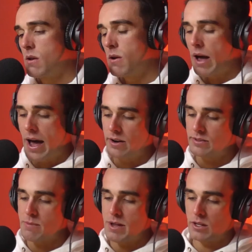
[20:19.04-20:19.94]
How does
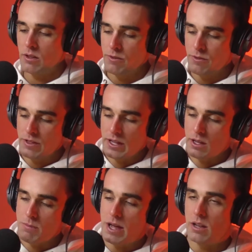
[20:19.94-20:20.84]
that make you think
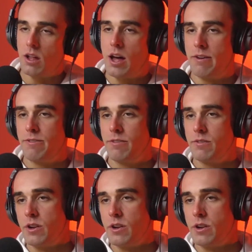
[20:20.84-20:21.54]
about life,